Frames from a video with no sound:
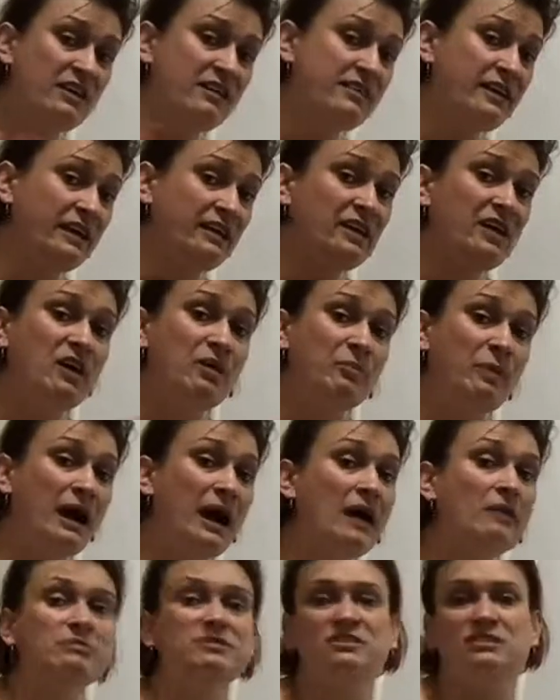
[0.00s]
then
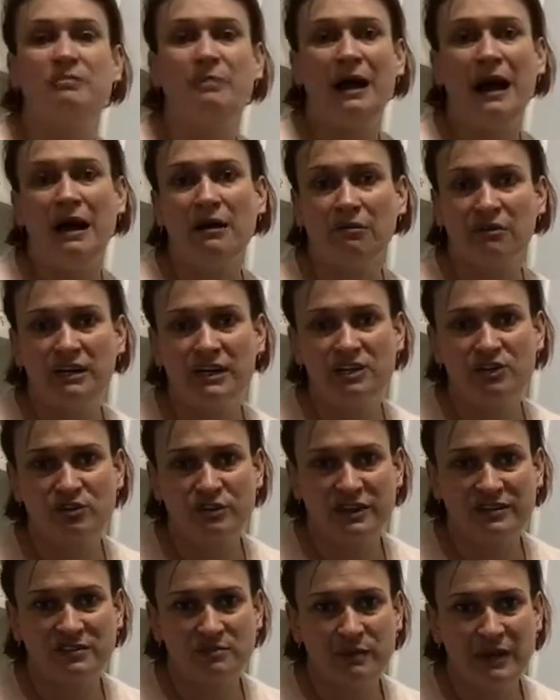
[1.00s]
perhaps the power and
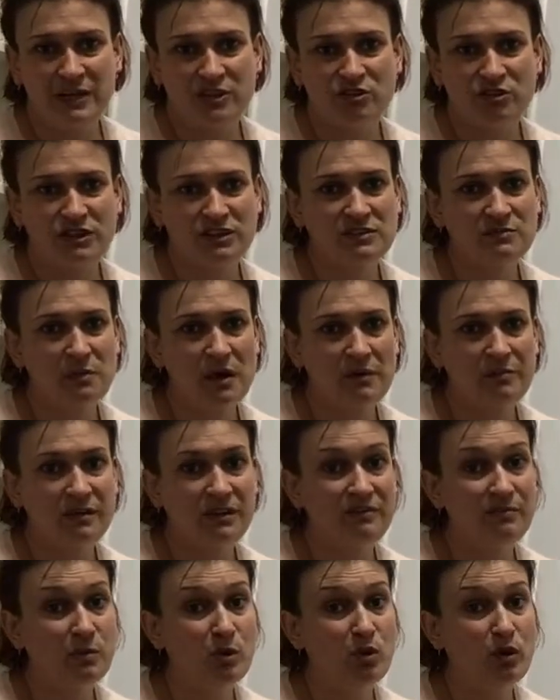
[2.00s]
interest matrix might be
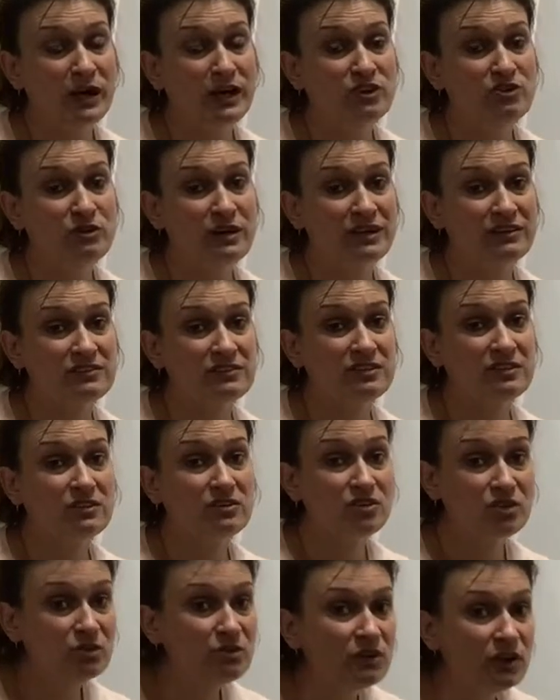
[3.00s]
of more interest
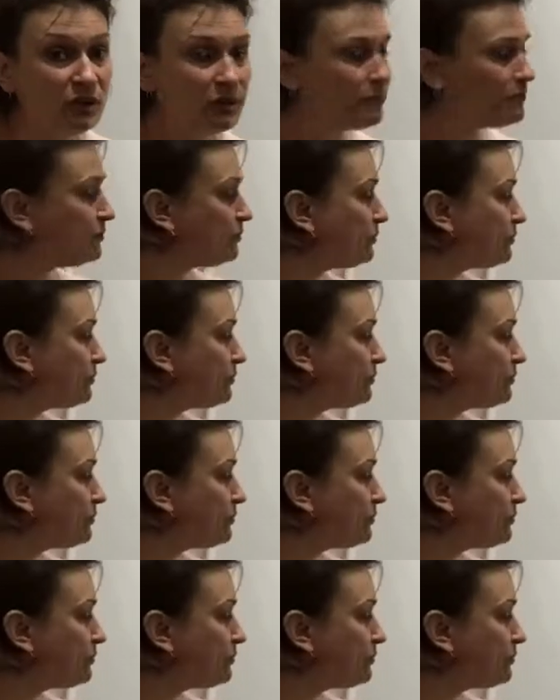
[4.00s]
to you.